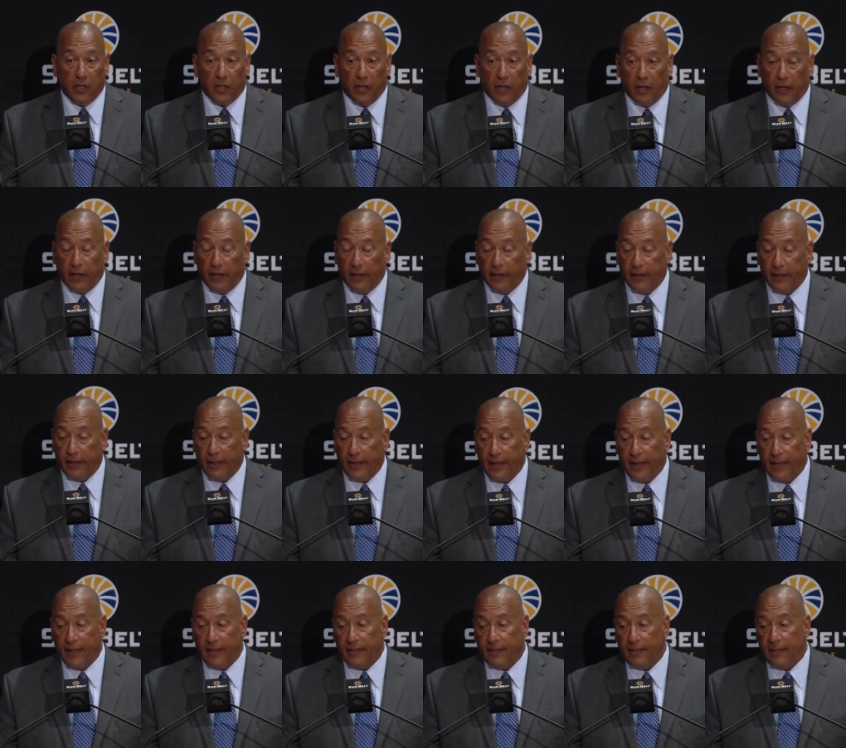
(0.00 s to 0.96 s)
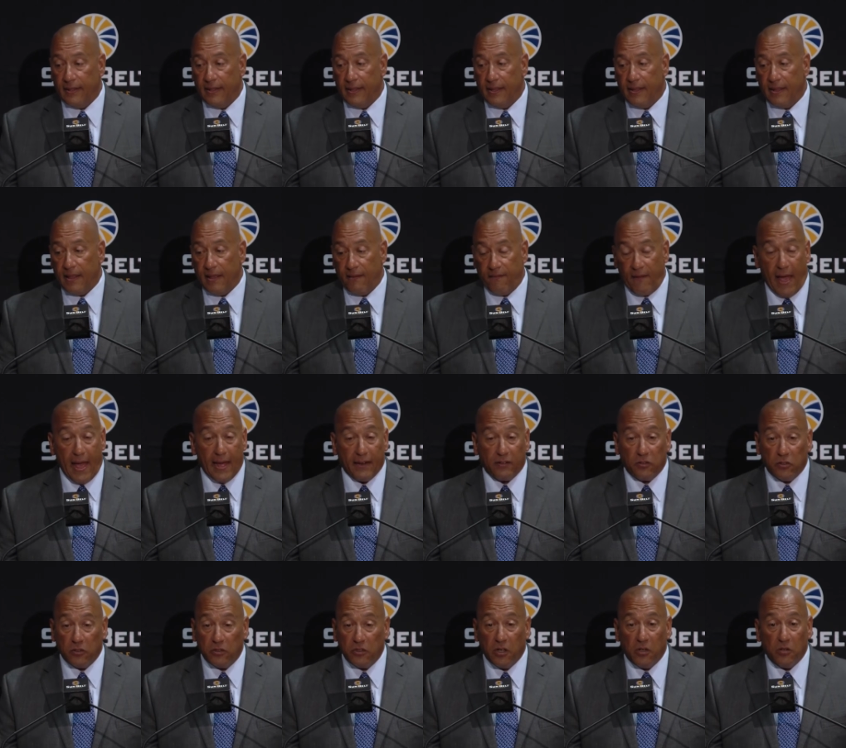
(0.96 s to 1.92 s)
Uh, and they've had
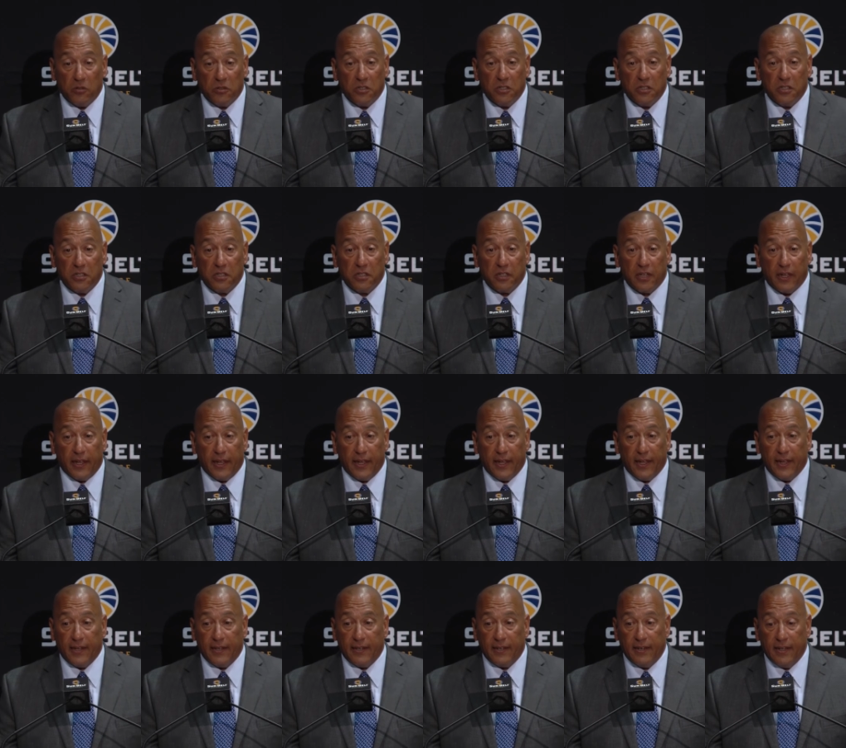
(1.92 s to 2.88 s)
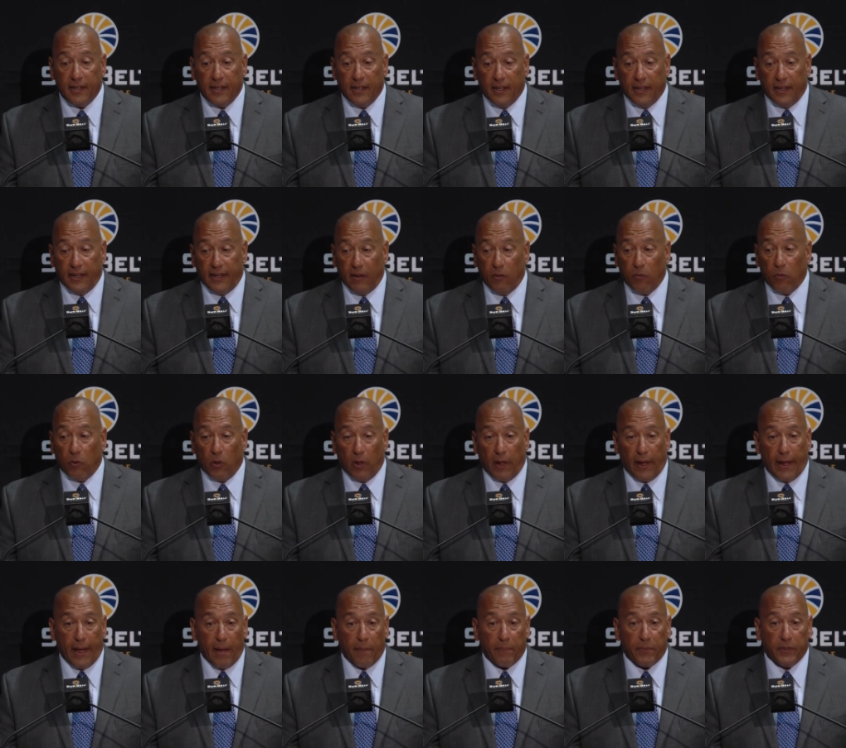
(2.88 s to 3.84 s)
good coaches, and it will
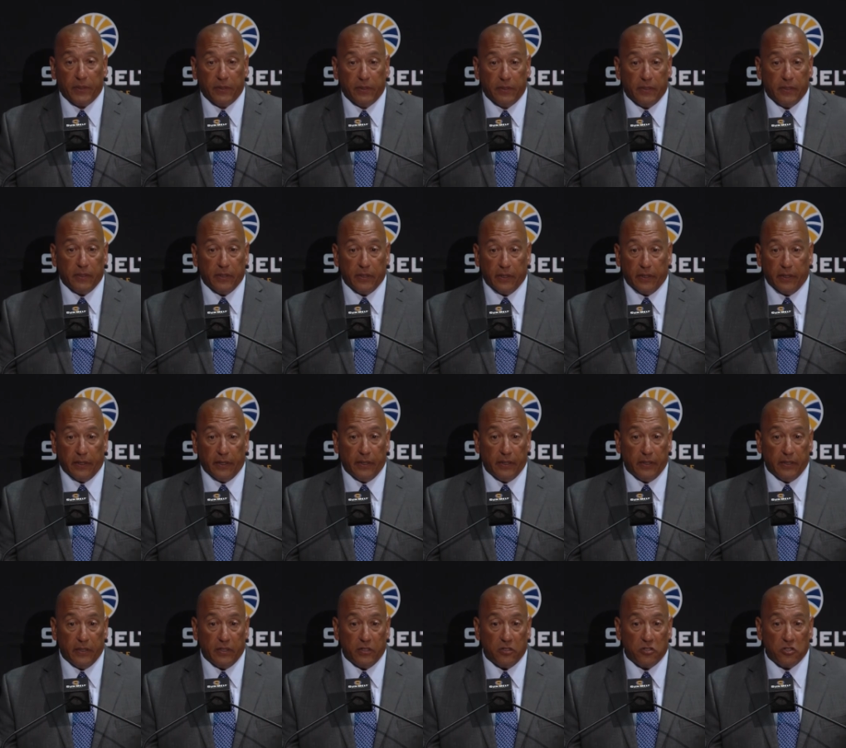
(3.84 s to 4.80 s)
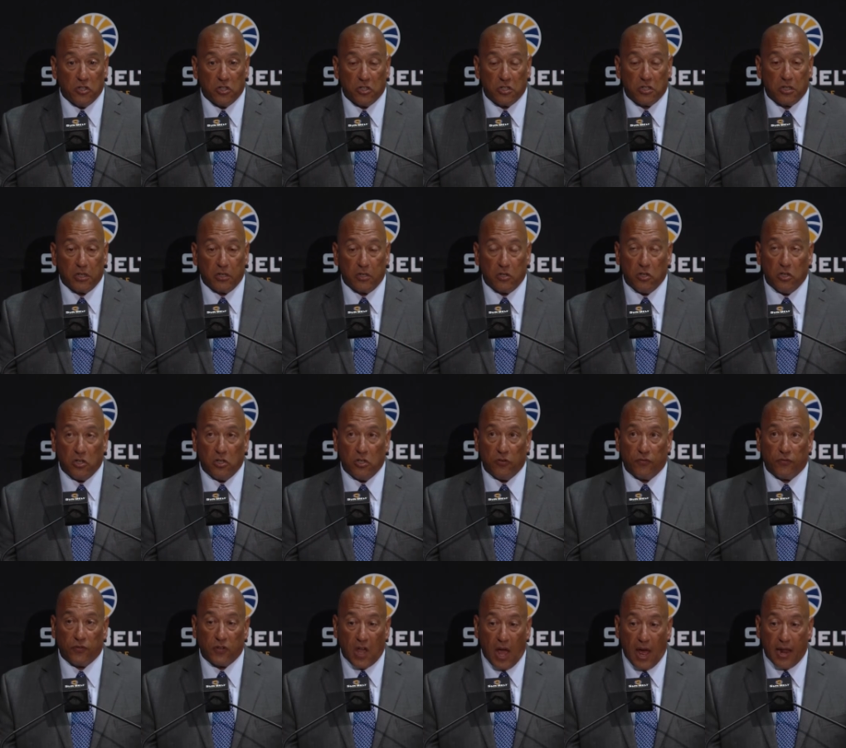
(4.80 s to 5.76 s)
happen. And it's just you
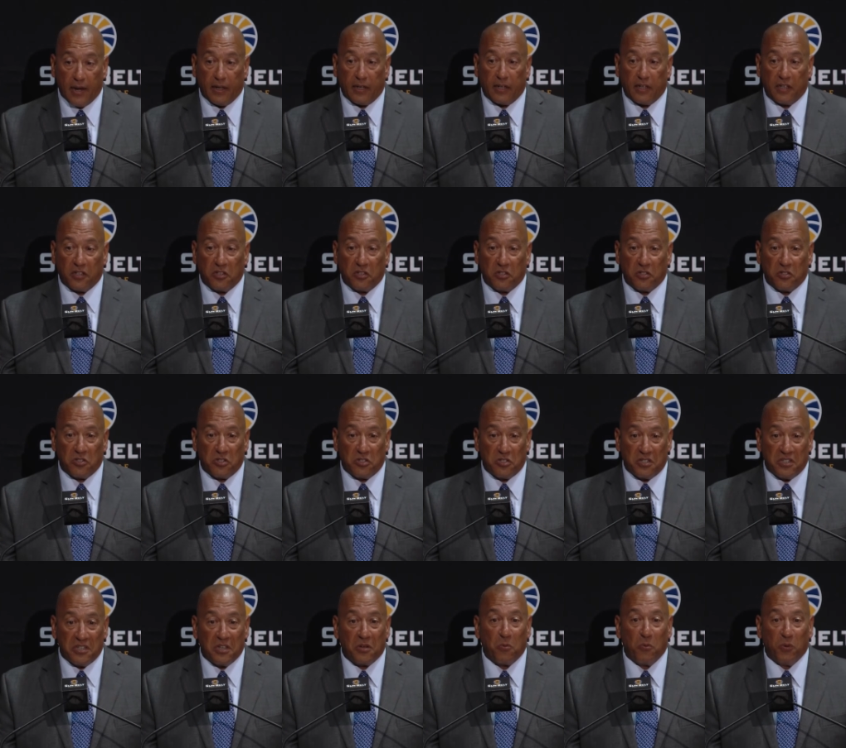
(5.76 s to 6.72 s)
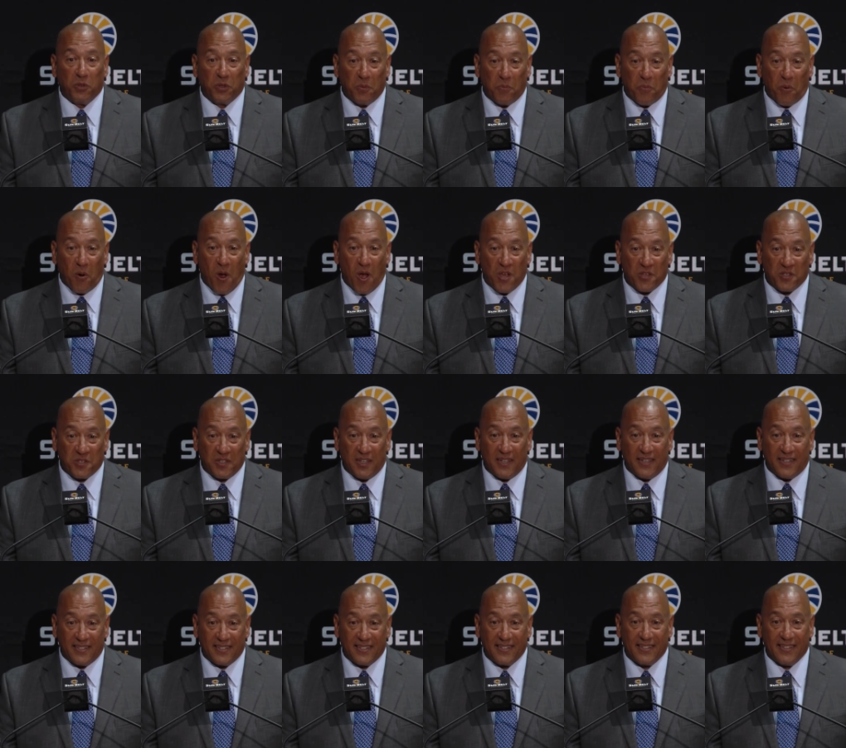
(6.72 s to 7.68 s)
just got to stick with the
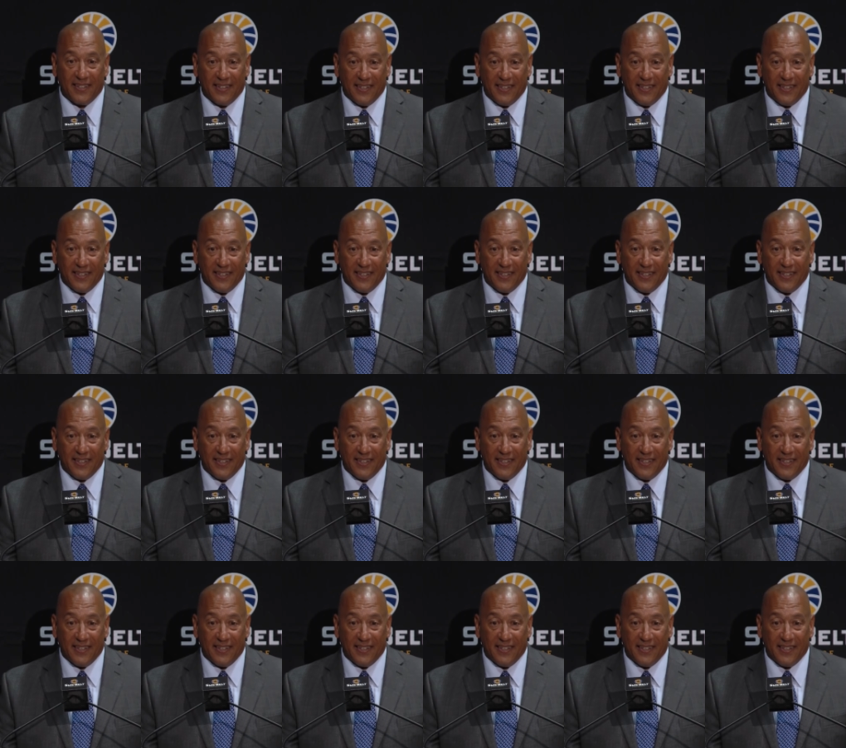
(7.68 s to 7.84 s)
process.